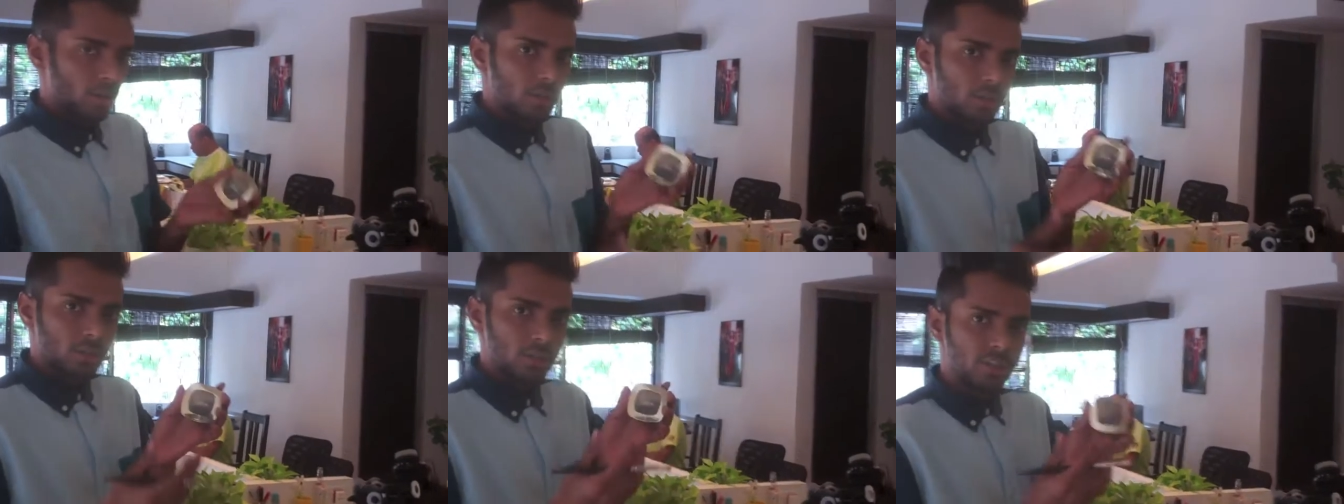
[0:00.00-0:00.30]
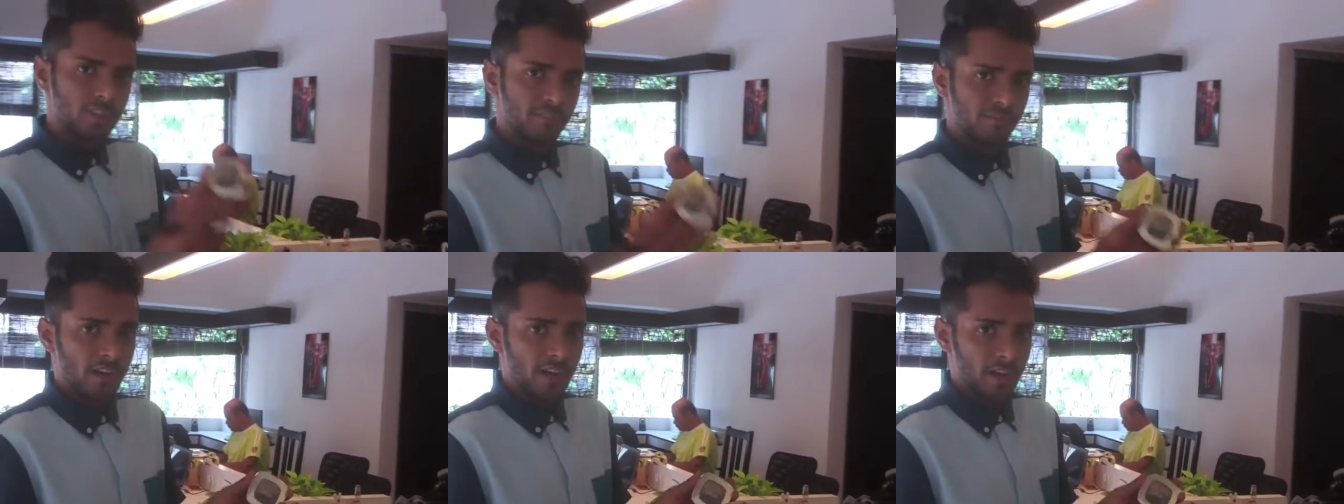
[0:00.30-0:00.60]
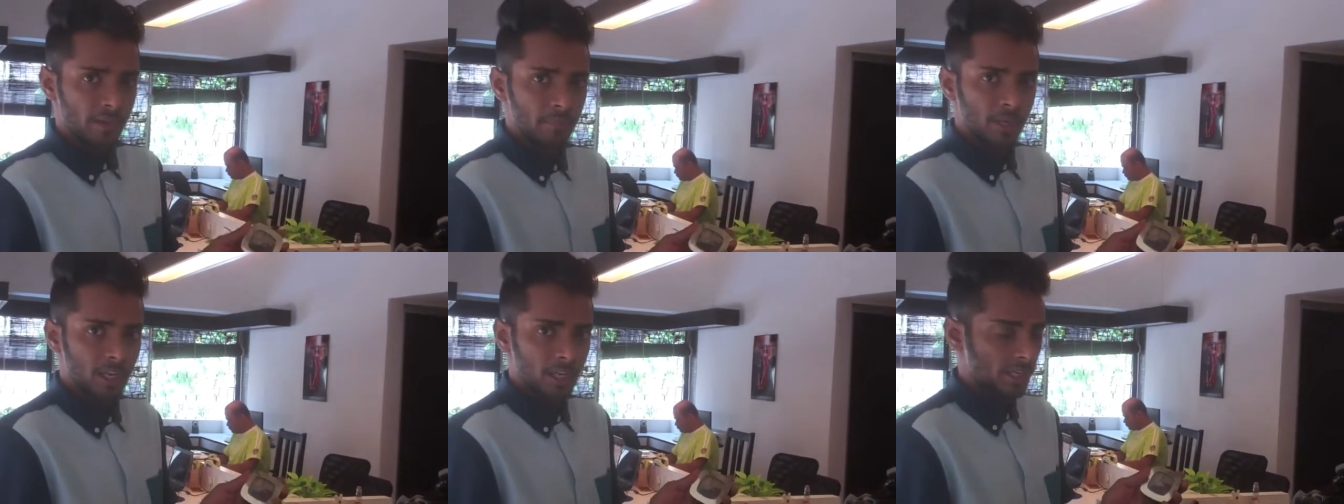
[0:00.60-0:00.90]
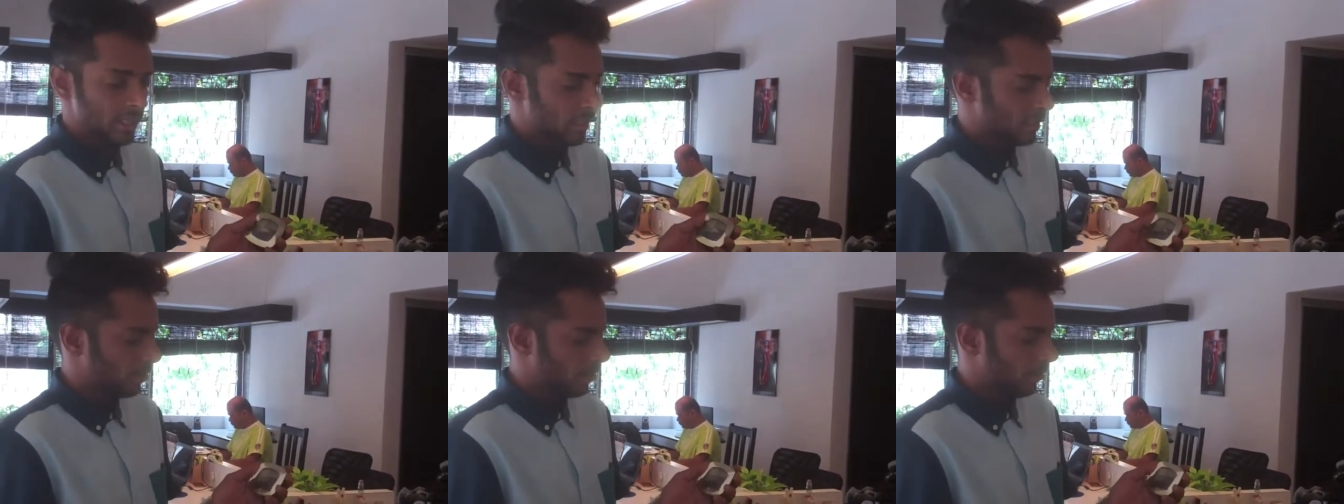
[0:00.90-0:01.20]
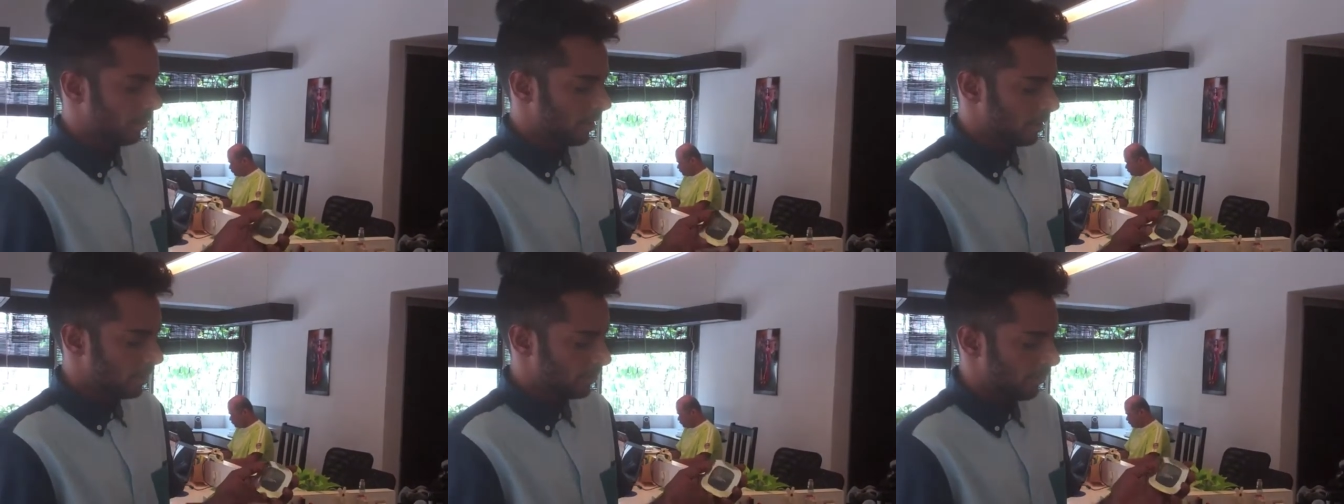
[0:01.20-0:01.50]
To define Malini's
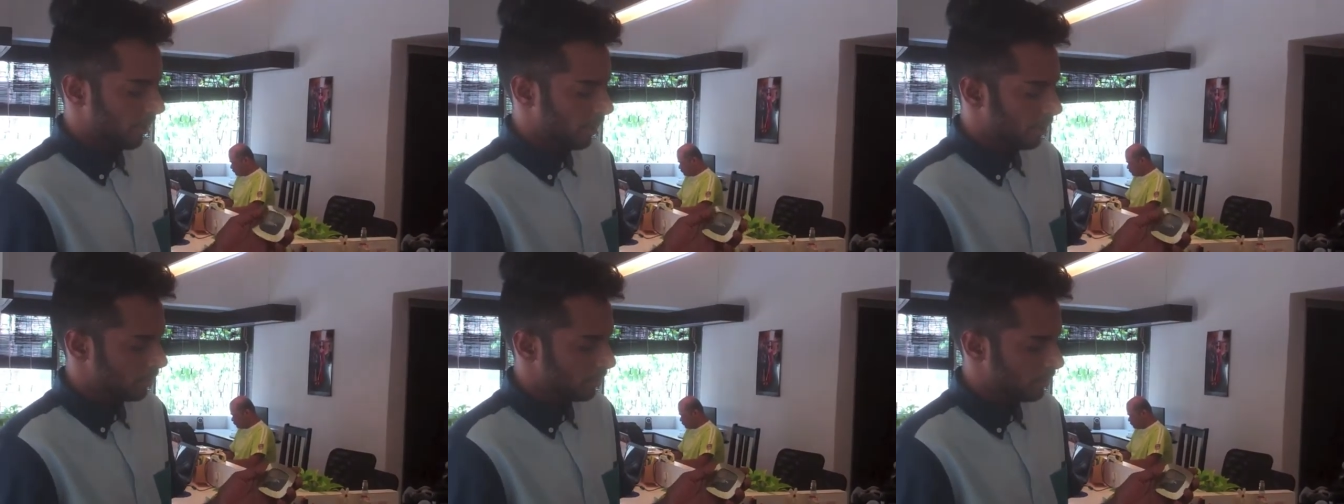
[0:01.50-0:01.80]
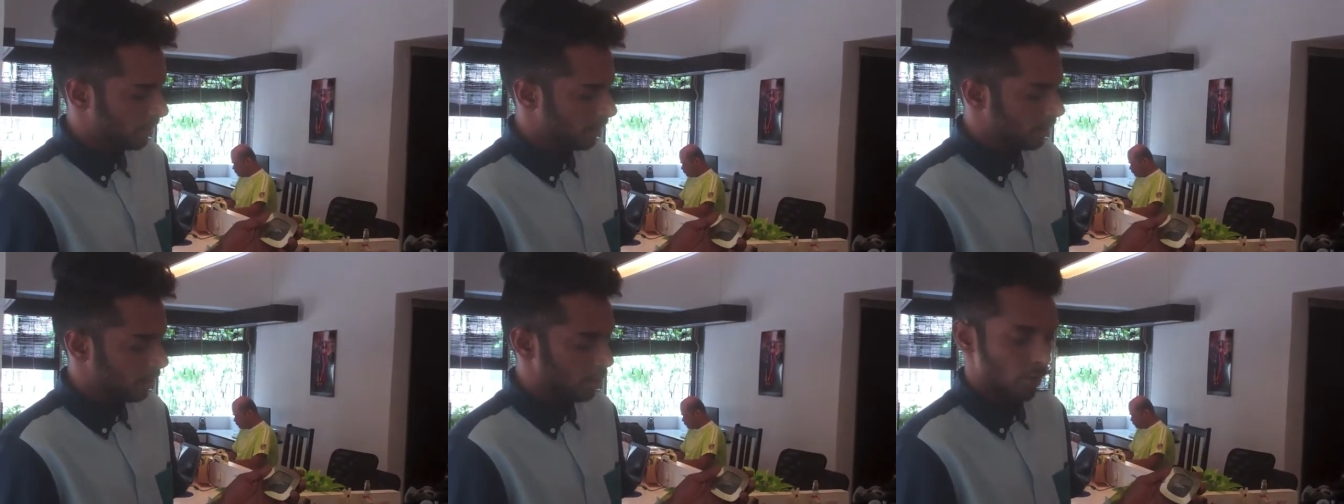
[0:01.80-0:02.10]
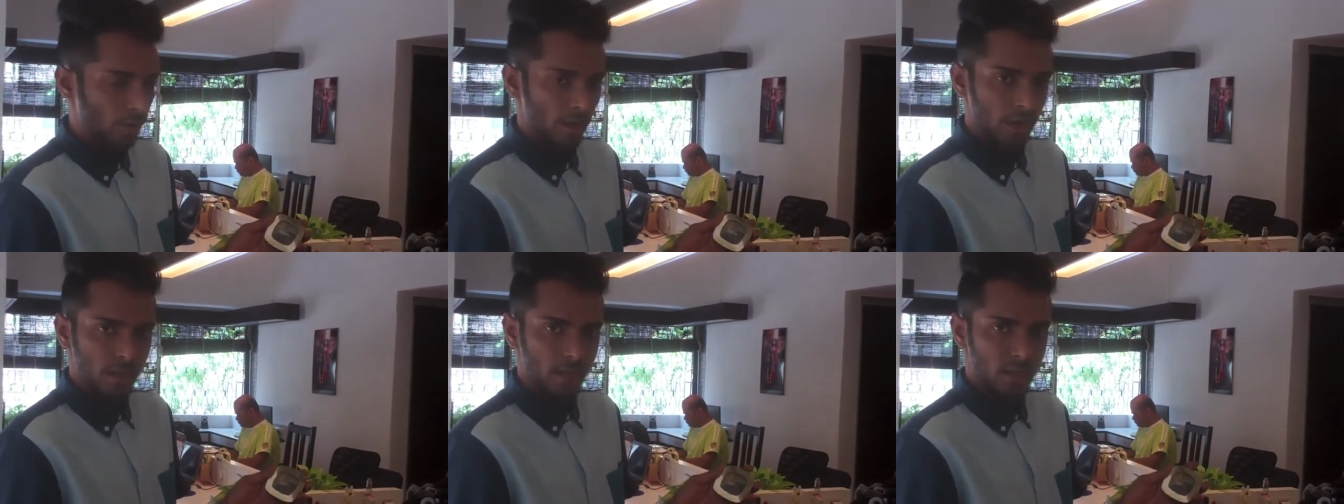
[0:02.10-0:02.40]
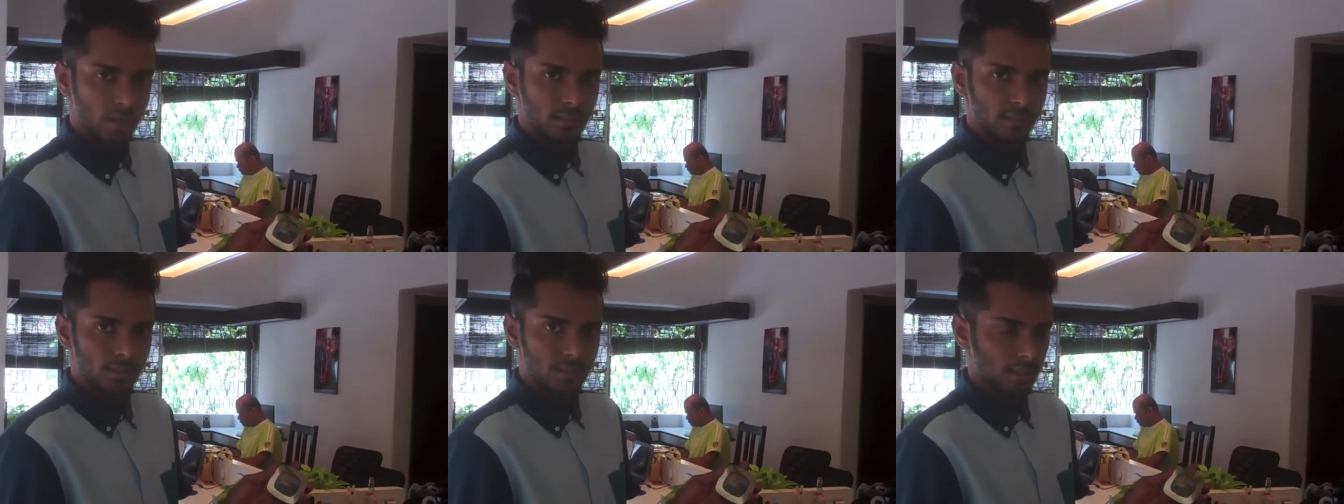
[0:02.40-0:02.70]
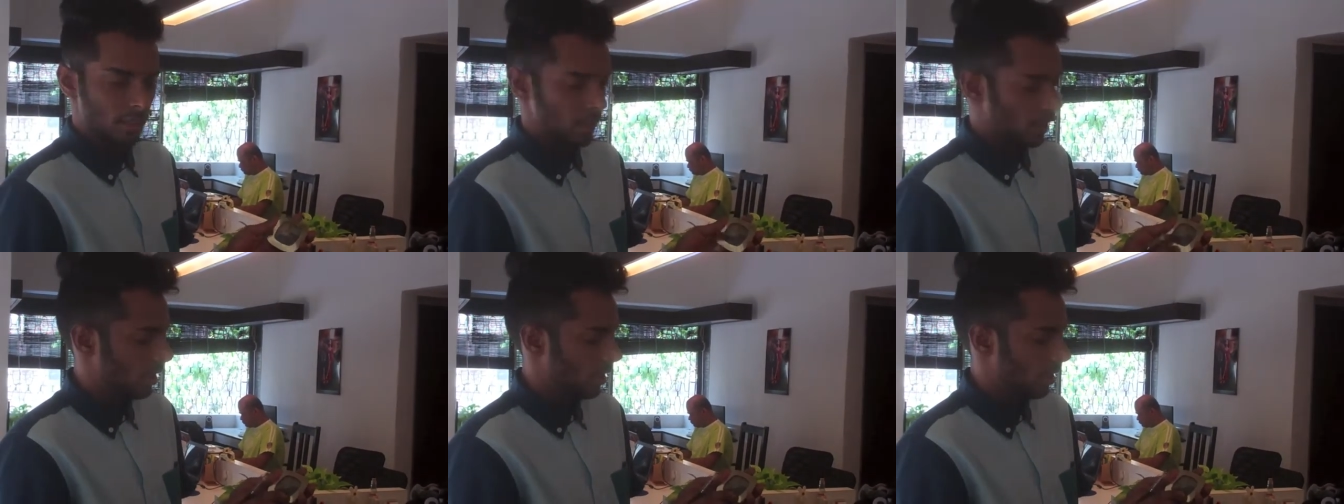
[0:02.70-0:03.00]
crease, we're using
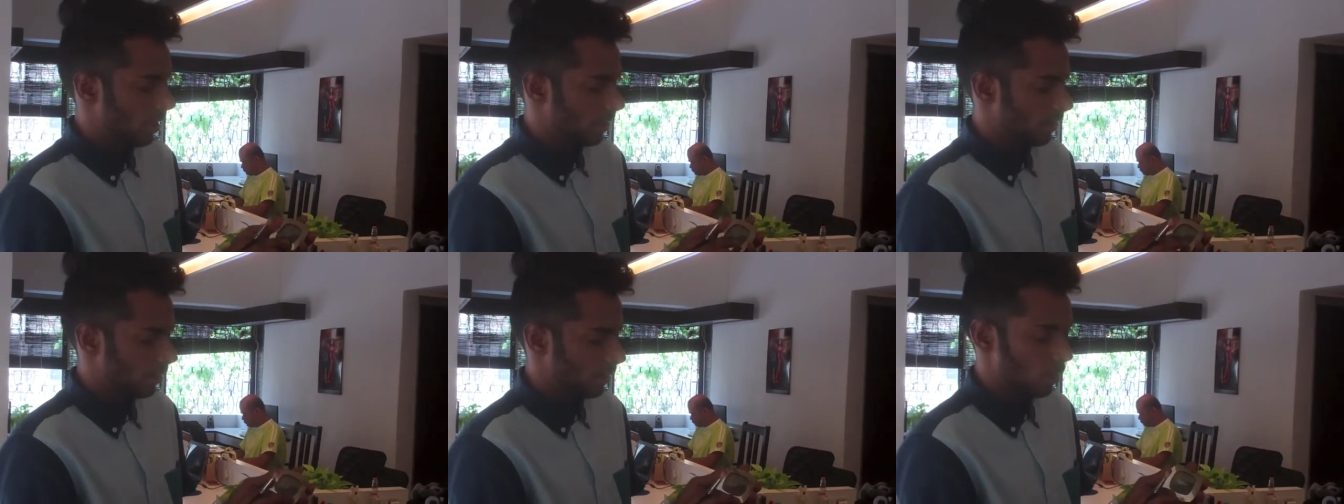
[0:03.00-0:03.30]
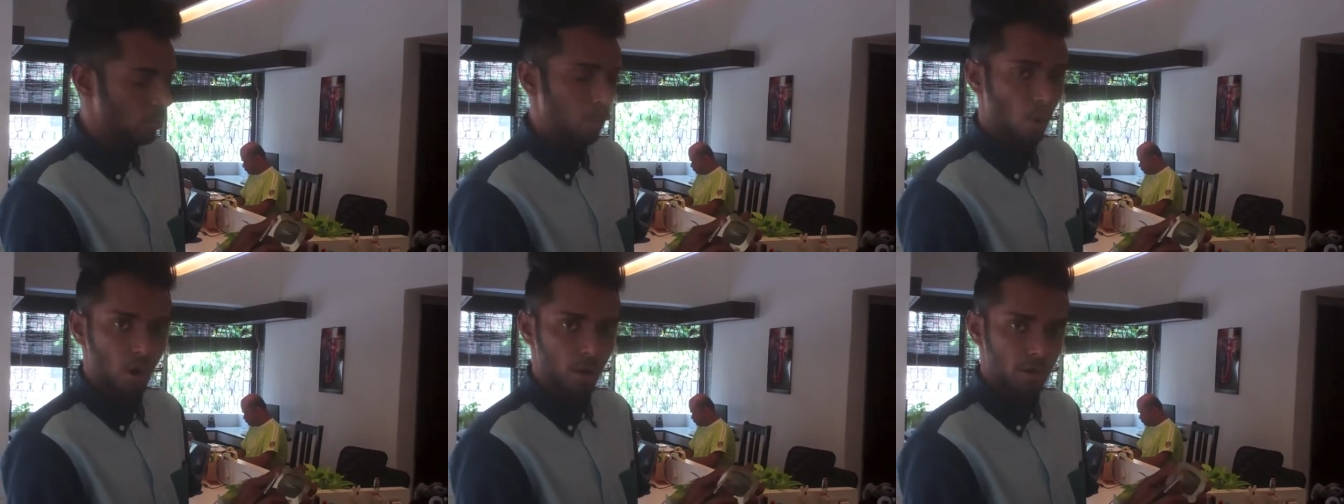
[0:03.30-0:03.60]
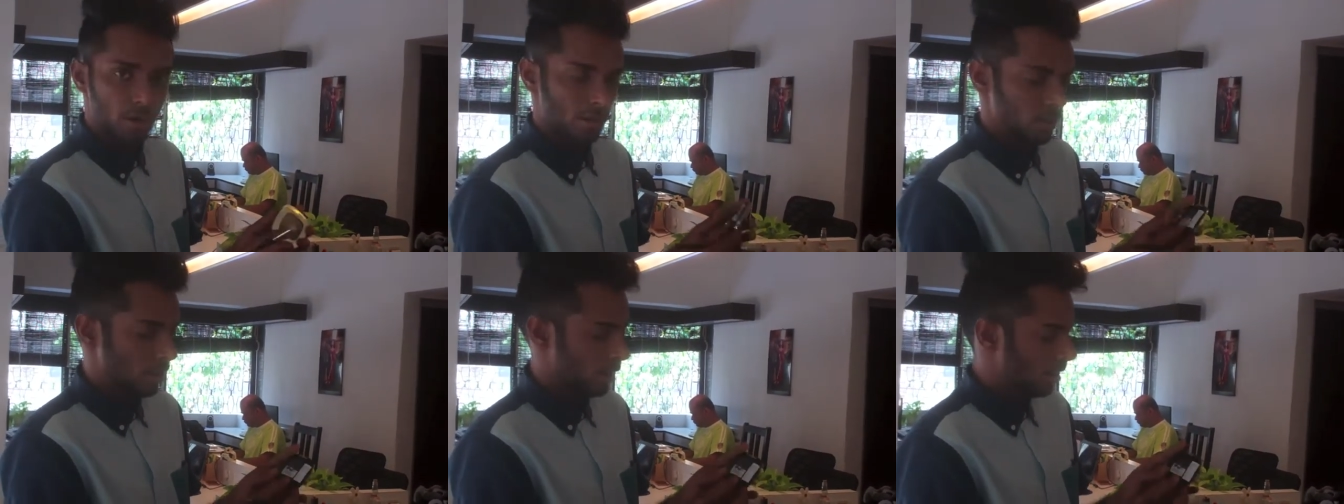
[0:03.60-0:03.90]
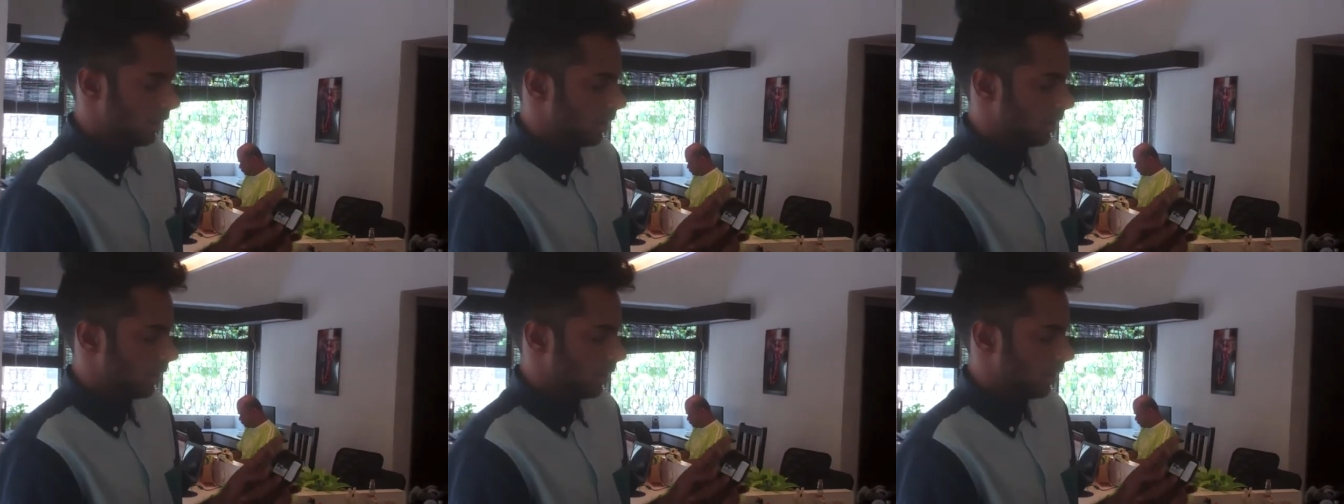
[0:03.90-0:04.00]
L'Oreal's uh, quad